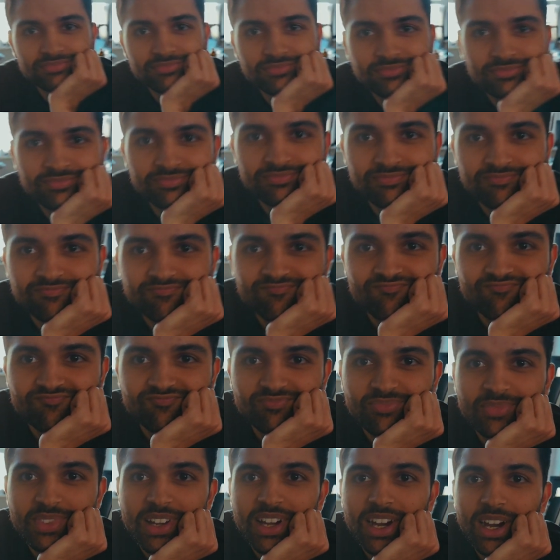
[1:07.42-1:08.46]
from?
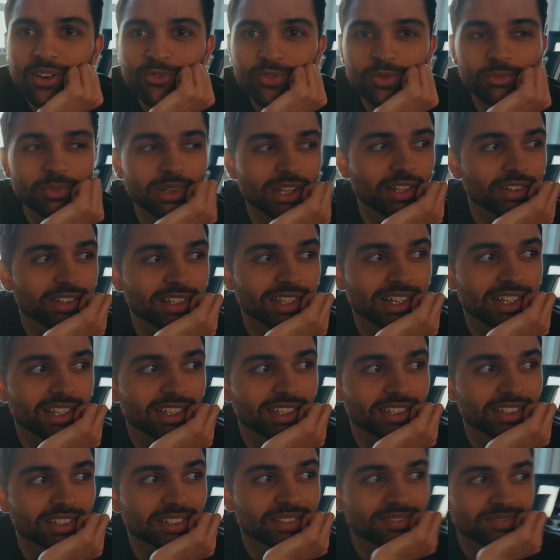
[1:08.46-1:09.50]
I'm from London, Alex.